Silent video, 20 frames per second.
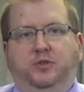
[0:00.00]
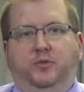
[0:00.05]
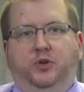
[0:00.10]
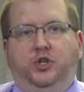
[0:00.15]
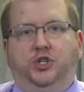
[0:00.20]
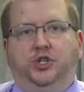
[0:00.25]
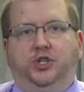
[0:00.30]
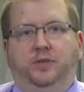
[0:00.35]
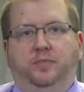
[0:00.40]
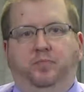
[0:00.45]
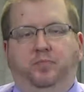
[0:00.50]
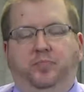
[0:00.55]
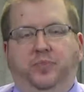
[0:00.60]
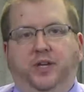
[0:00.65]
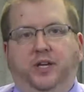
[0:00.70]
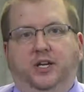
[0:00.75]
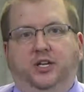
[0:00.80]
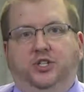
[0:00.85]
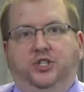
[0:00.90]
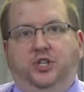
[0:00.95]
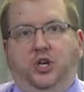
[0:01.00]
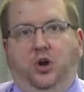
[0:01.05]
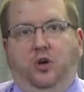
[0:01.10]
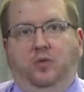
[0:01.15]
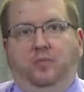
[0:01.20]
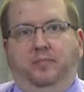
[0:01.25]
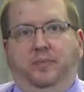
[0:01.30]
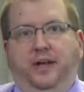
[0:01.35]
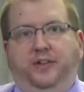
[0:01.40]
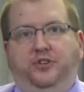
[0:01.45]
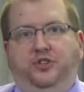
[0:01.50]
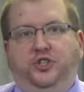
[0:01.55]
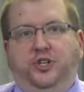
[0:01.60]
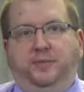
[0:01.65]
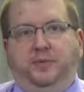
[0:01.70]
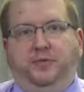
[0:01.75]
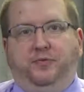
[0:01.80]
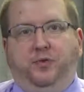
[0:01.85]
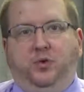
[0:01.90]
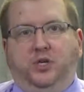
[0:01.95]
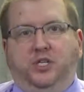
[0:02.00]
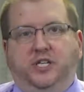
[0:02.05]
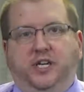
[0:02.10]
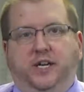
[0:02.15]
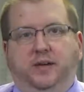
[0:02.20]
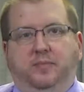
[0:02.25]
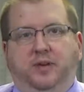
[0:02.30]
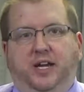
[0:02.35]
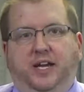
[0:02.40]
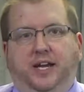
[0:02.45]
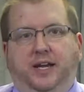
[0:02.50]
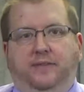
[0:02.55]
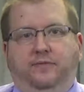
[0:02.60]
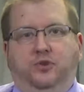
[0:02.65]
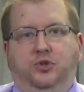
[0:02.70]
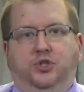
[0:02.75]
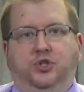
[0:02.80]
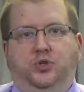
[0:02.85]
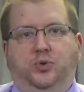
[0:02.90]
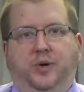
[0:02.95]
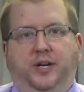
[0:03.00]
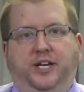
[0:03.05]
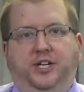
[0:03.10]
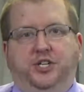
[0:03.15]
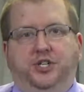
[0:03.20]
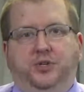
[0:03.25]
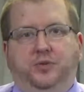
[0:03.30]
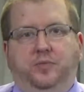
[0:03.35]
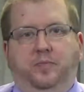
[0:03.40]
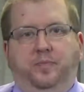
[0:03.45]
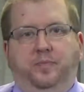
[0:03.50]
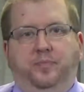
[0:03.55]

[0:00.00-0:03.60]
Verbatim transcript: Version. So, Matthew chapter 14, beginning at verse 22.